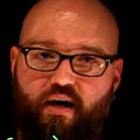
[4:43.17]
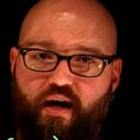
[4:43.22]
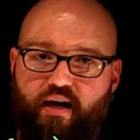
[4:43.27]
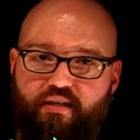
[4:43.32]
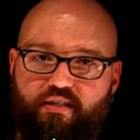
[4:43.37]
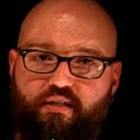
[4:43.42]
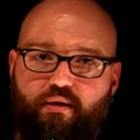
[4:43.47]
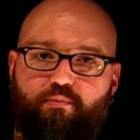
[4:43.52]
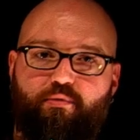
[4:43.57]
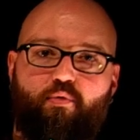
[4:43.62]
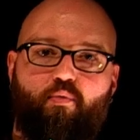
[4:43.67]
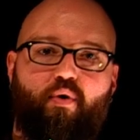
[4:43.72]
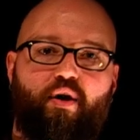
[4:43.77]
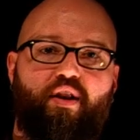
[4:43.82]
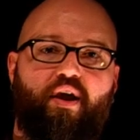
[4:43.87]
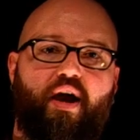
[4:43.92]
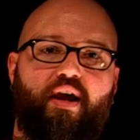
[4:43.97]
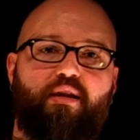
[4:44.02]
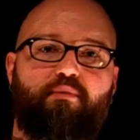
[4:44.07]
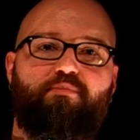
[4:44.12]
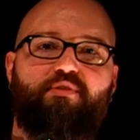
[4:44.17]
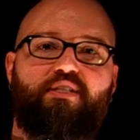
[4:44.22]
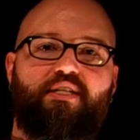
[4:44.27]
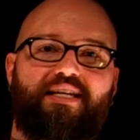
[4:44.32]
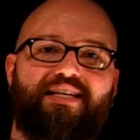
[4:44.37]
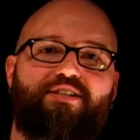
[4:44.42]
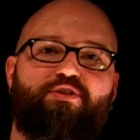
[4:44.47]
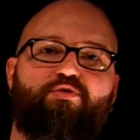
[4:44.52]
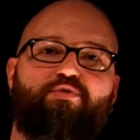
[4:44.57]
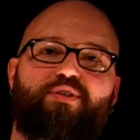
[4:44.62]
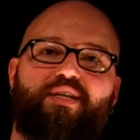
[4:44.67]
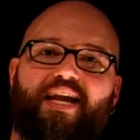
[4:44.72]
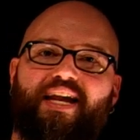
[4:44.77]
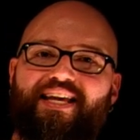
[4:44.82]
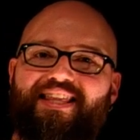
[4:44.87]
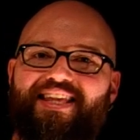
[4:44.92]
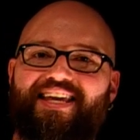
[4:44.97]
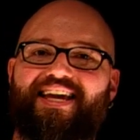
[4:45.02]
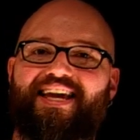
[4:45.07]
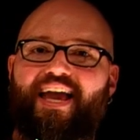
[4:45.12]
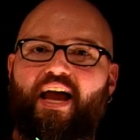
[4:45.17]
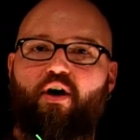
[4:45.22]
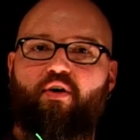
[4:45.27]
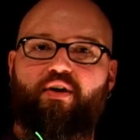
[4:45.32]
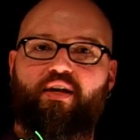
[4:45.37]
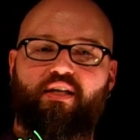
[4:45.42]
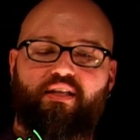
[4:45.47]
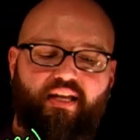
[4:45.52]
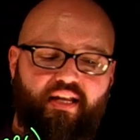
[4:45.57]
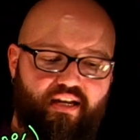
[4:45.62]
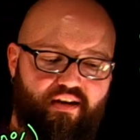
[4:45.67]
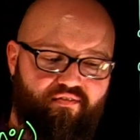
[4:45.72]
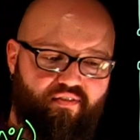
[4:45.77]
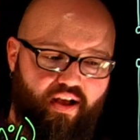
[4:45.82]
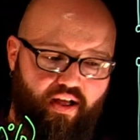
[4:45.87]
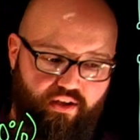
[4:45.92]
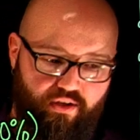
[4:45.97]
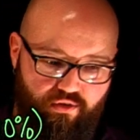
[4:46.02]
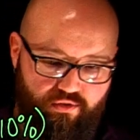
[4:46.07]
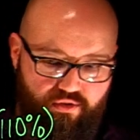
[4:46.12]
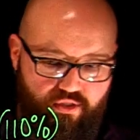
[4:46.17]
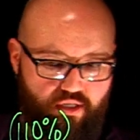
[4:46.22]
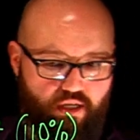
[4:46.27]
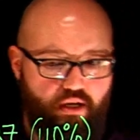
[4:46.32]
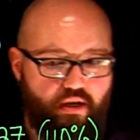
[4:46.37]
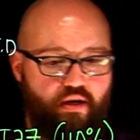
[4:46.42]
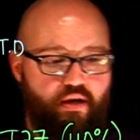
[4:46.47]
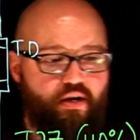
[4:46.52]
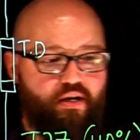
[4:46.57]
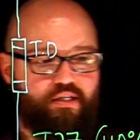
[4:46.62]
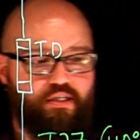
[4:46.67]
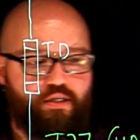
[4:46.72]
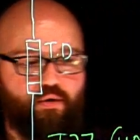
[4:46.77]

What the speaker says: subrule 1, item C, to take the calculated values. So